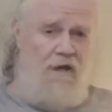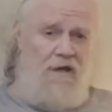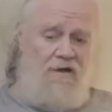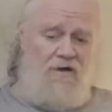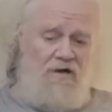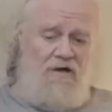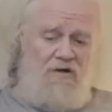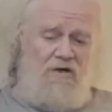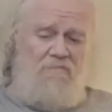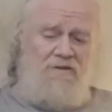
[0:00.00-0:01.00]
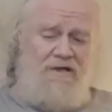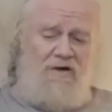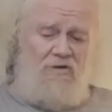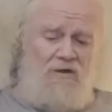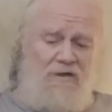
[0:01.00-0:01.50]
And her name's
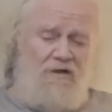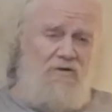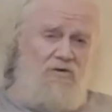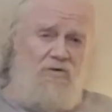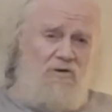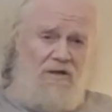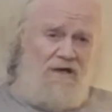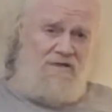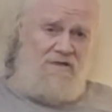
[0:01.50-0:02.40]
Caroline. I don't know her last